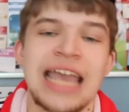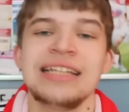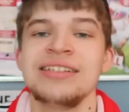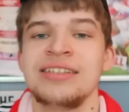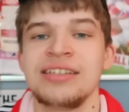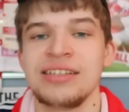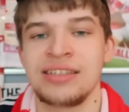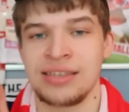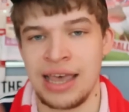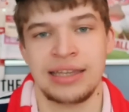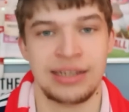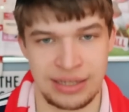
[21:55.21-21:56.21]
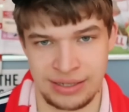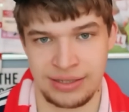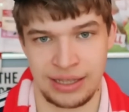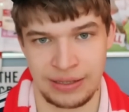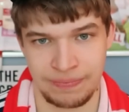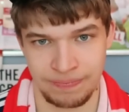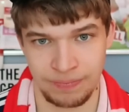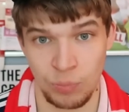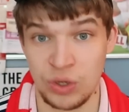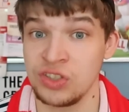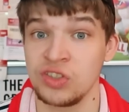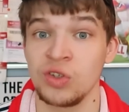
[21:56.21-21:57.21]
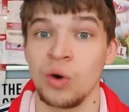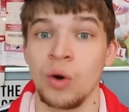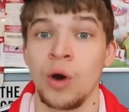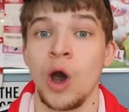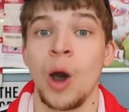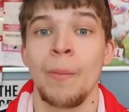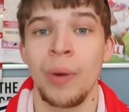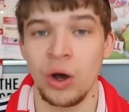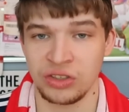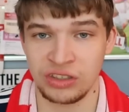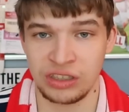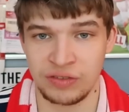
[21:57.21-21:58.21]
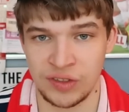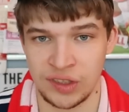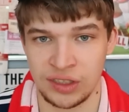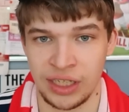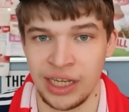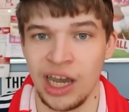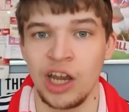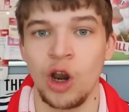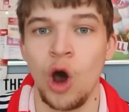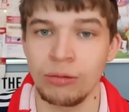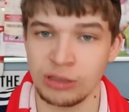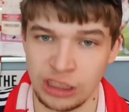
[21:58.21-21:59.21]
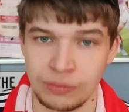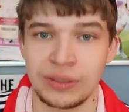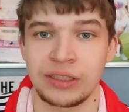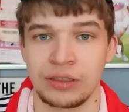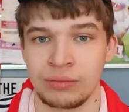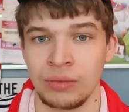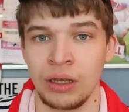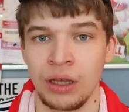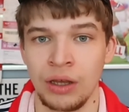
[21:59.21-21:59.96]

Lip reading: Instantaneously, we saw positivity and optimism